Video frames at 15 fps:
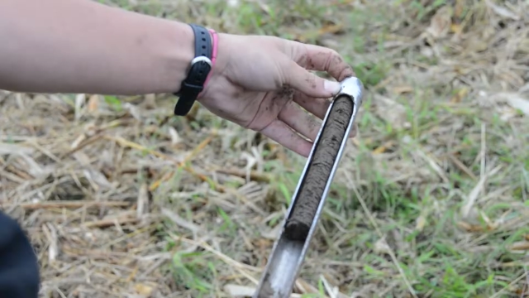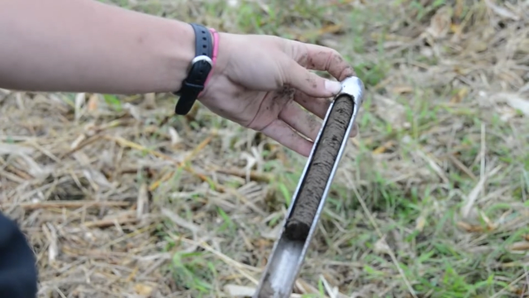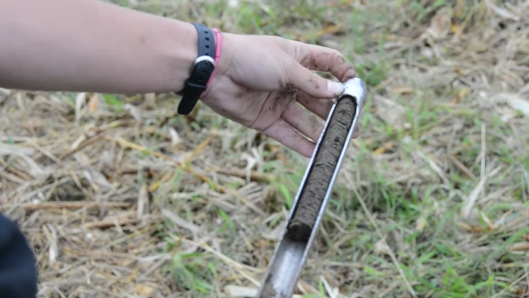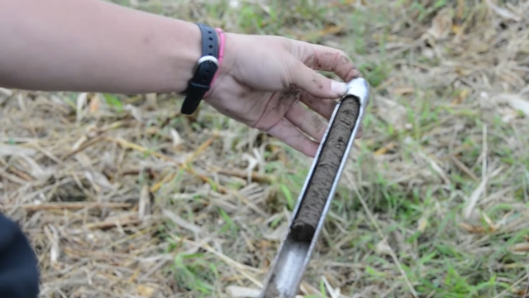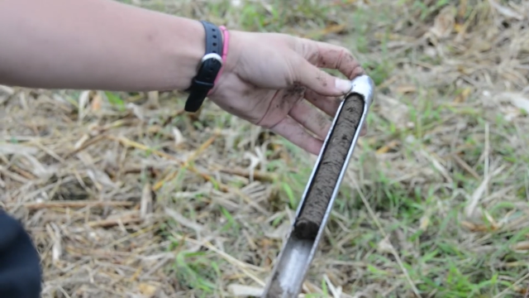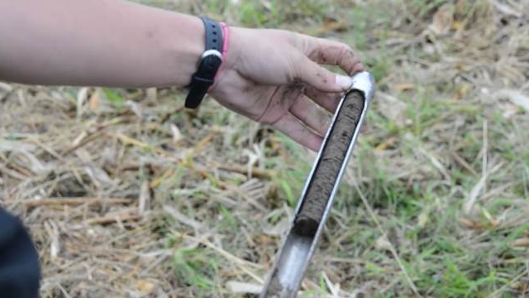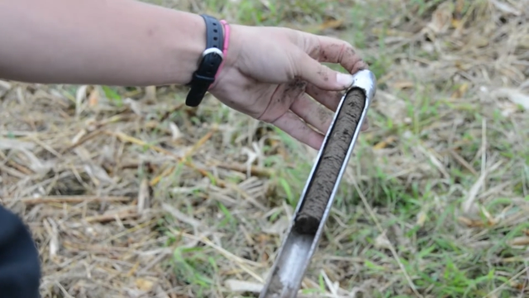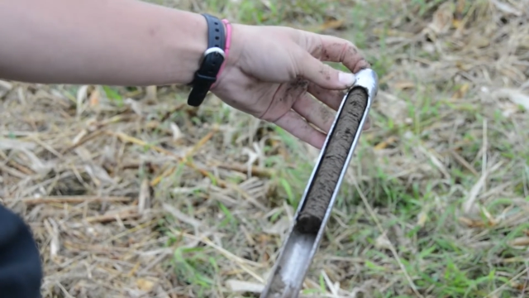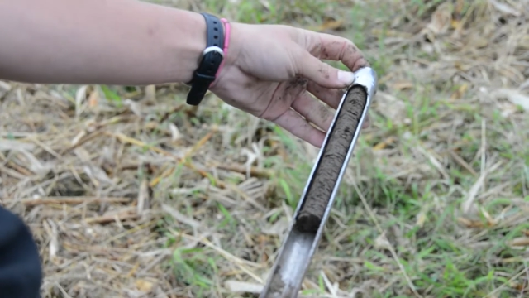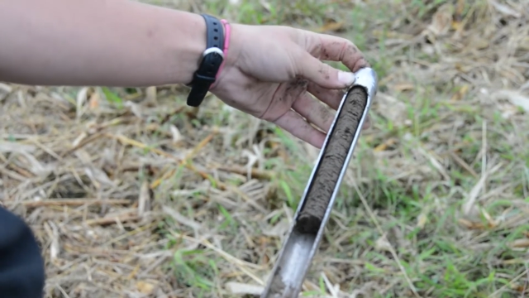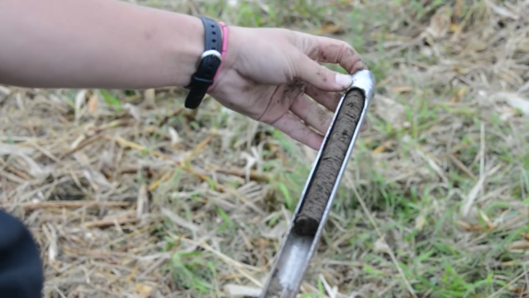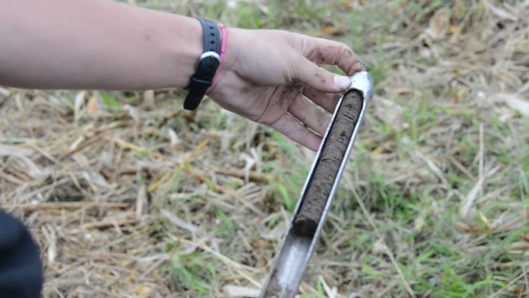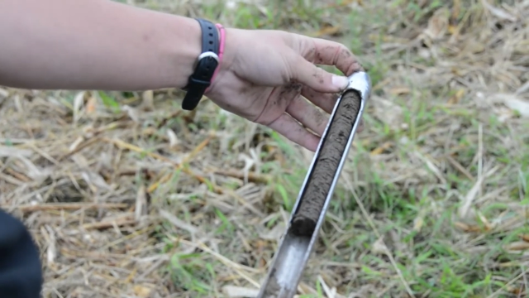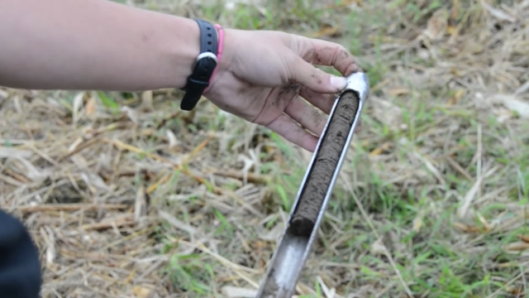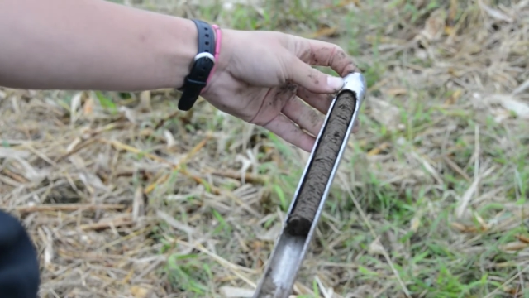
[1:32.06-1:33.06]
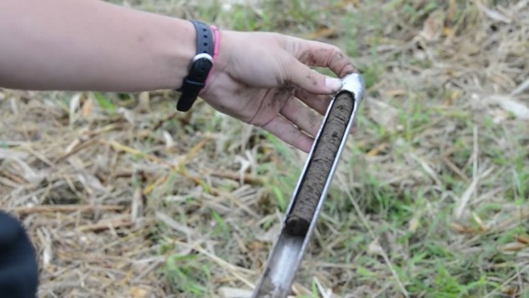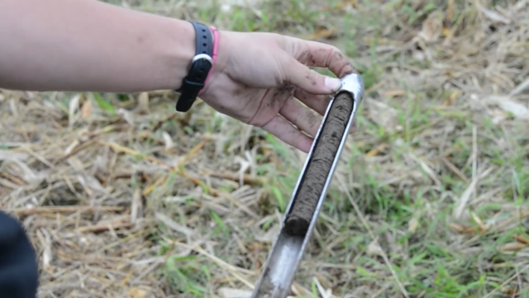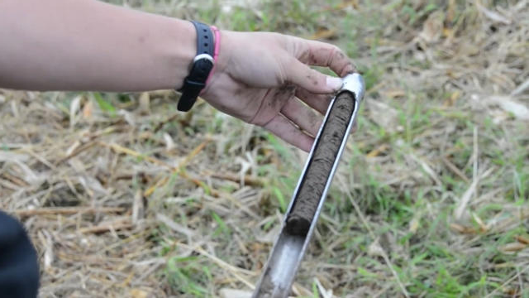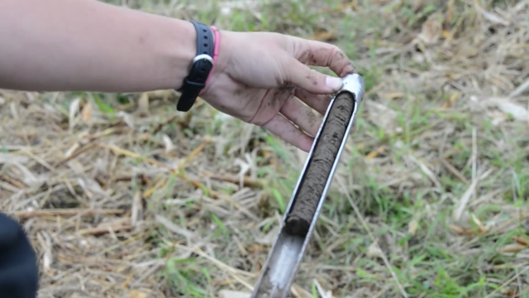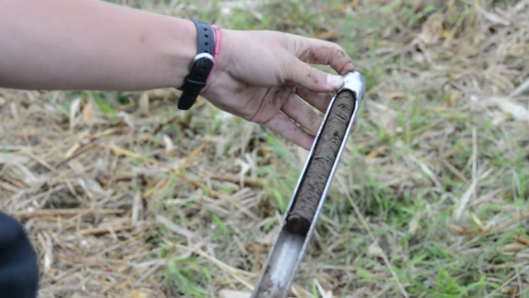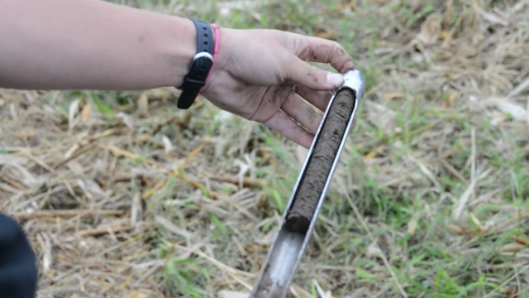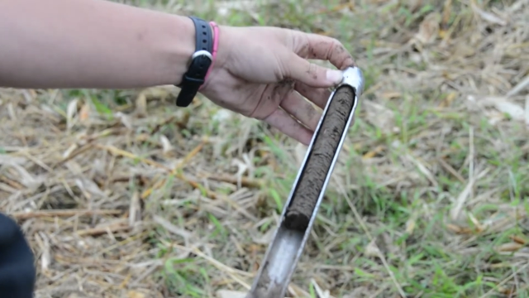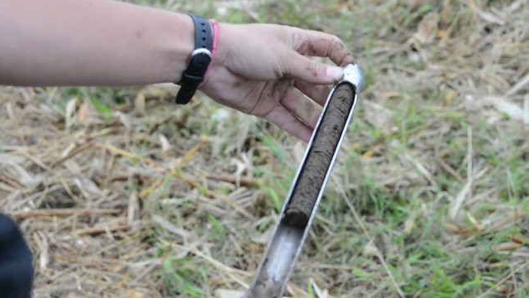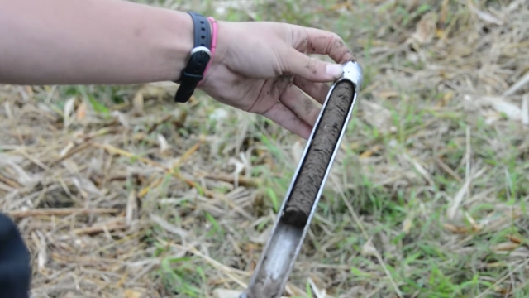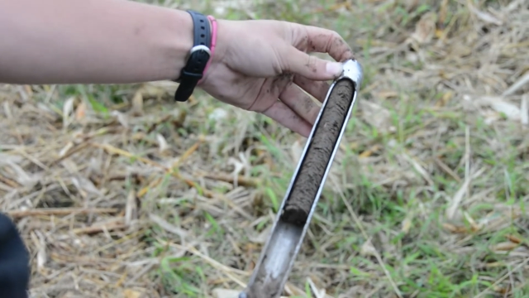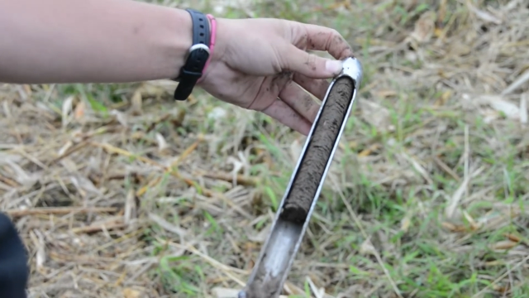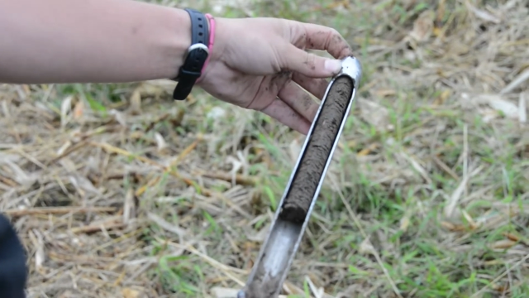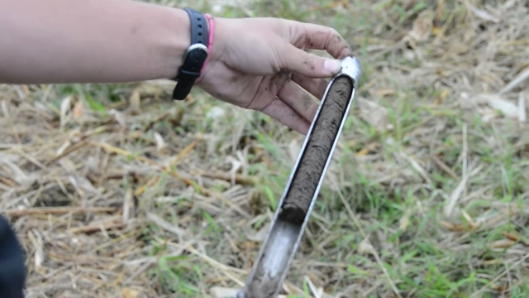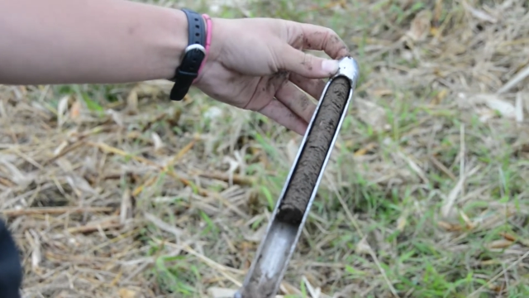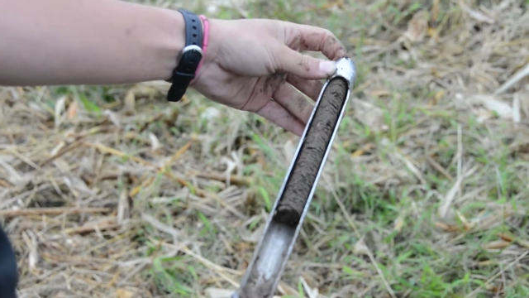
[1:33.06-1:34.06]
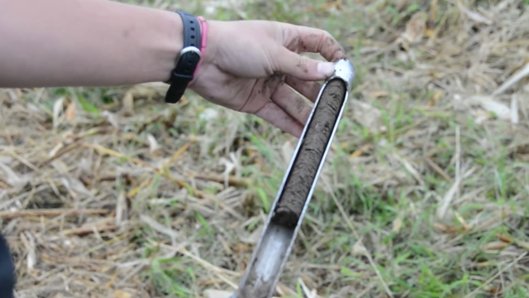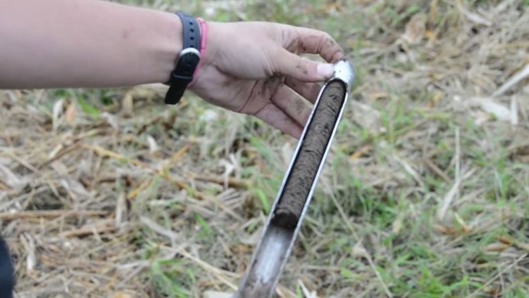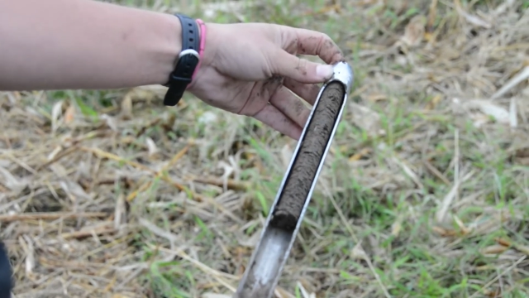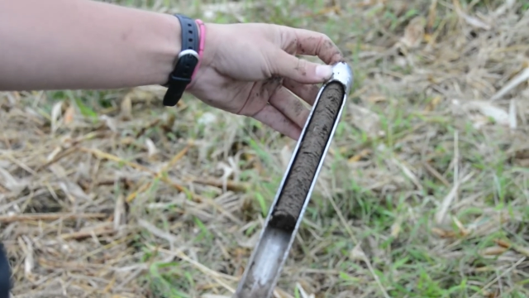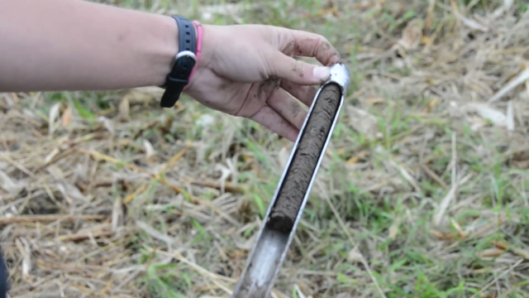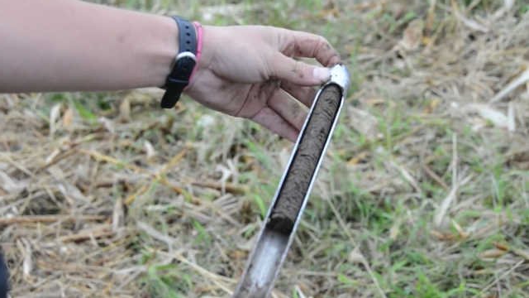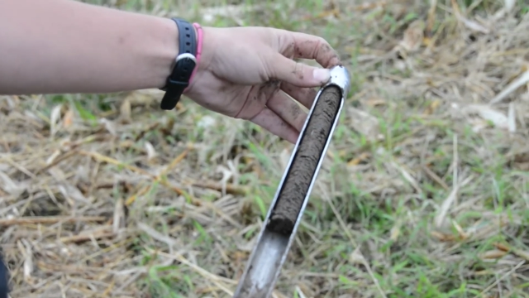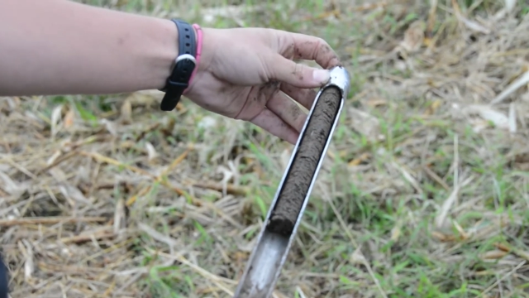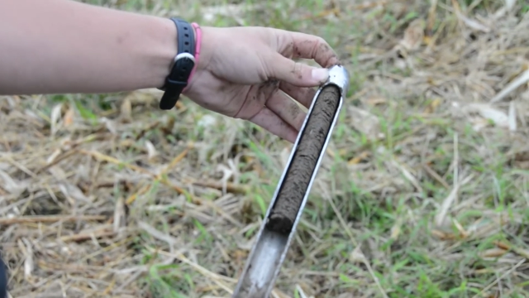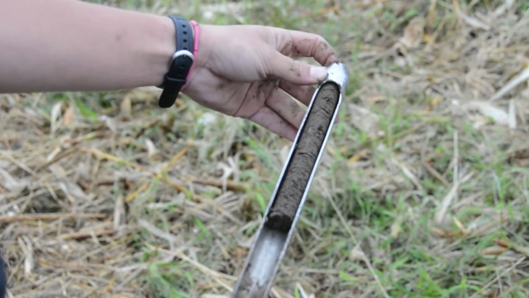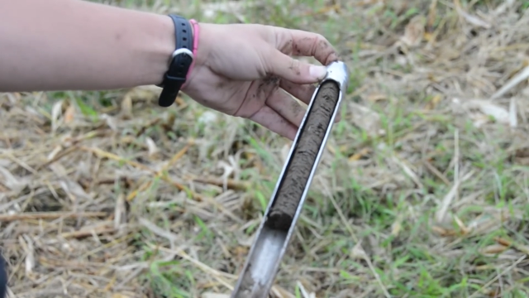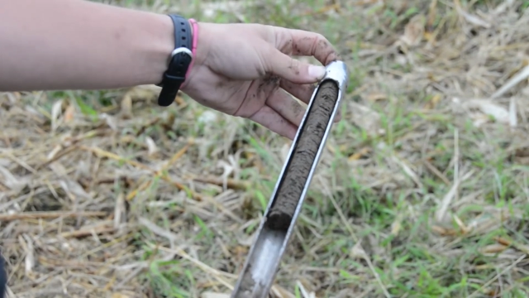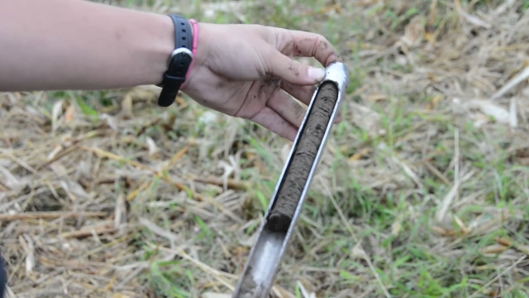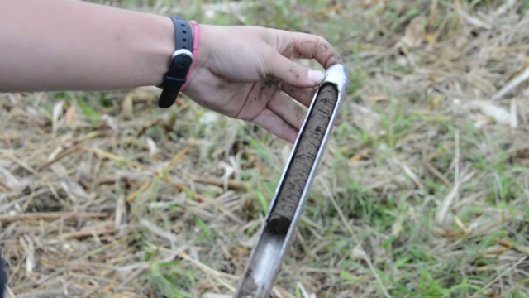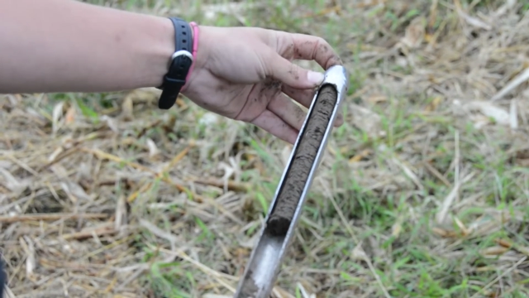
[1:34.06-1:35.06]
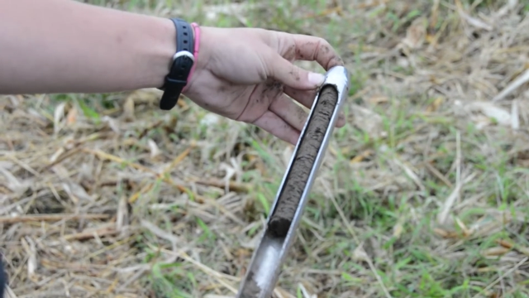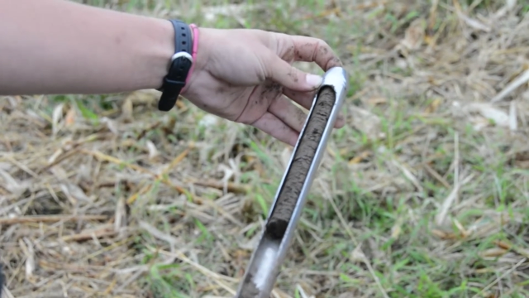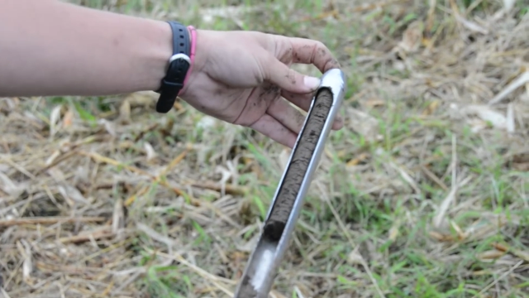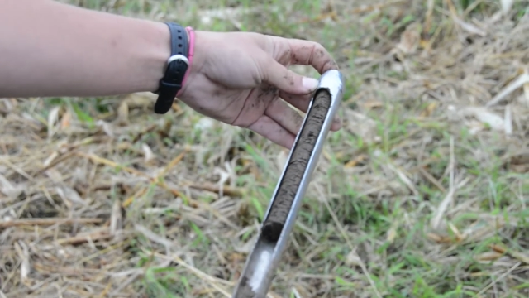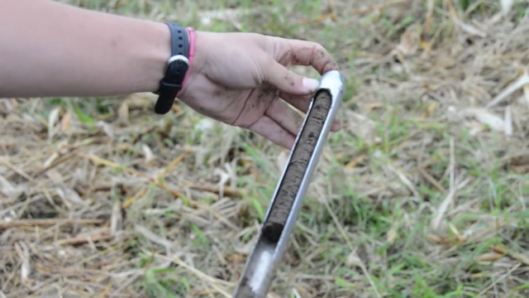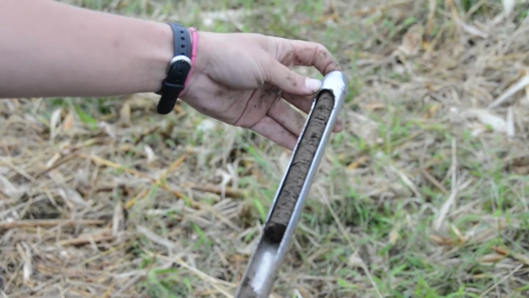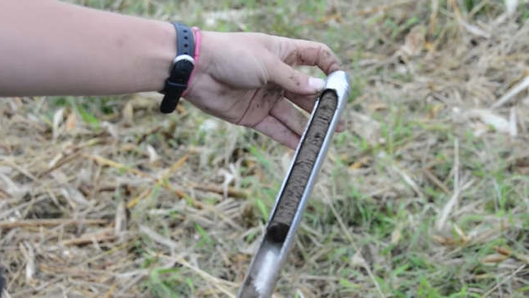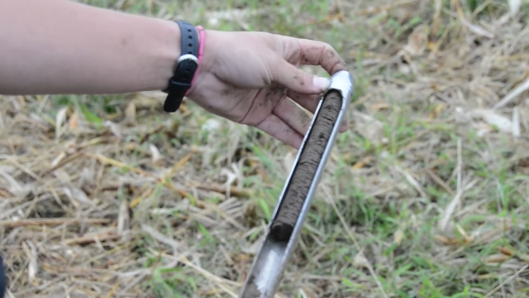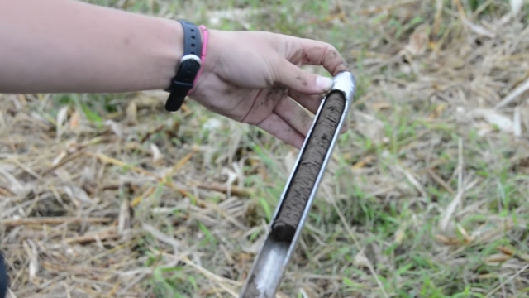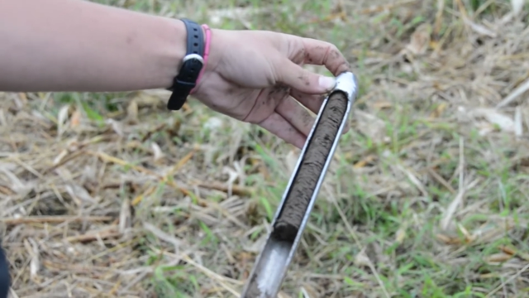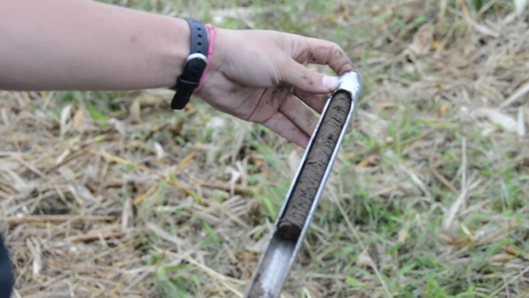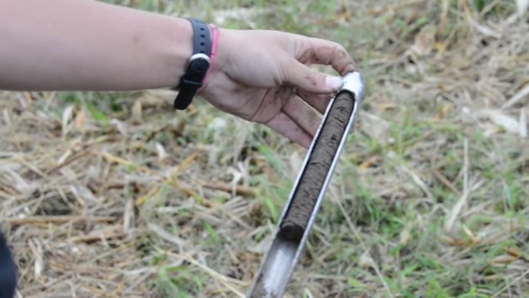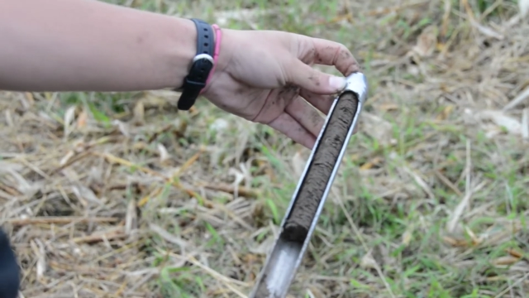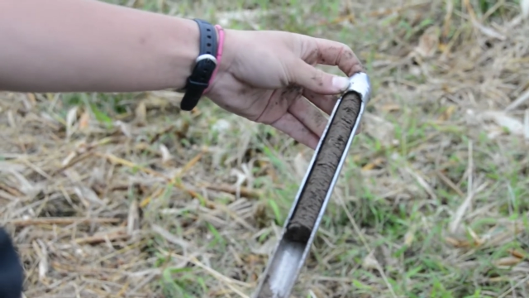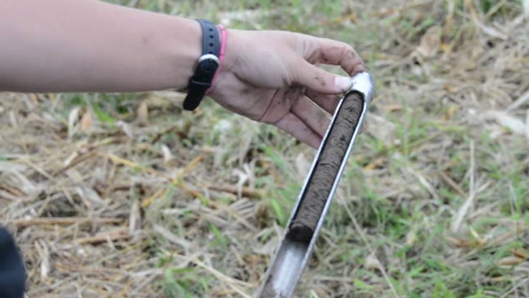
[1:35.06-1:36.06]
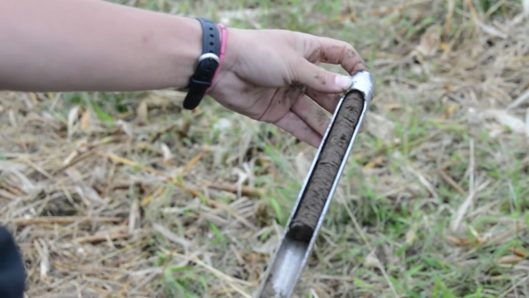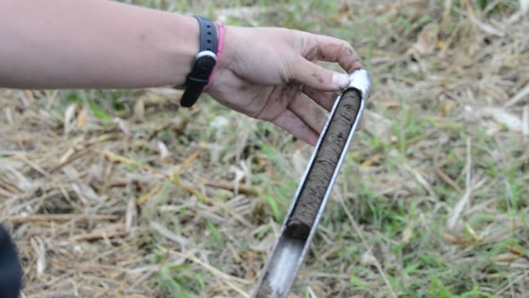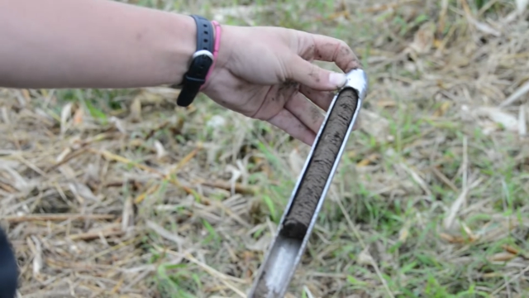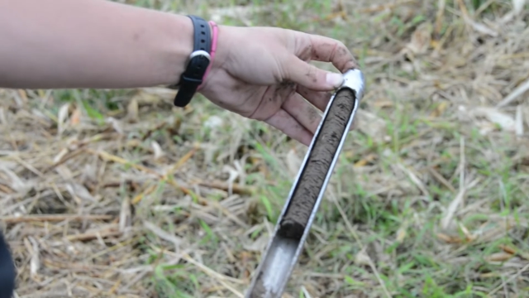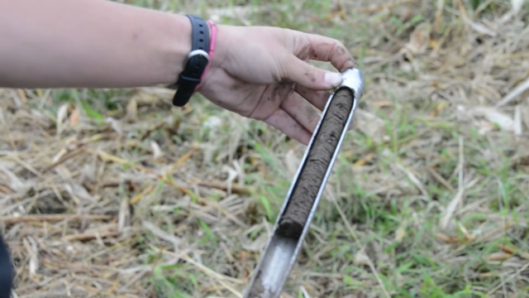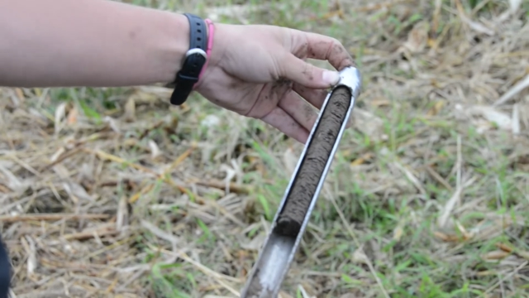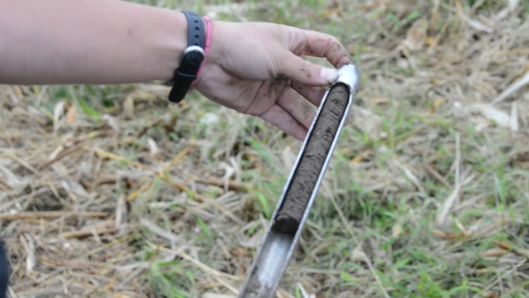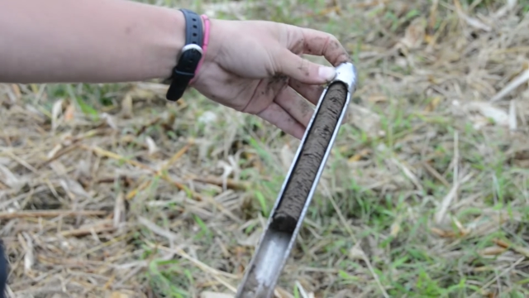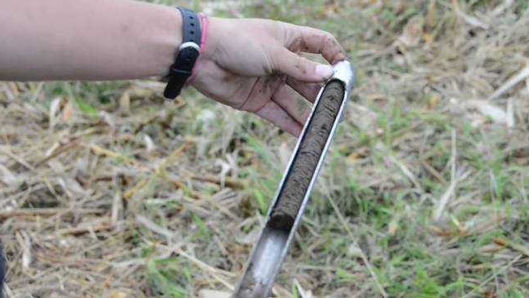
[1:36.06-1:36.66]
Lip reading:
No face is visible, so there are no lips to read.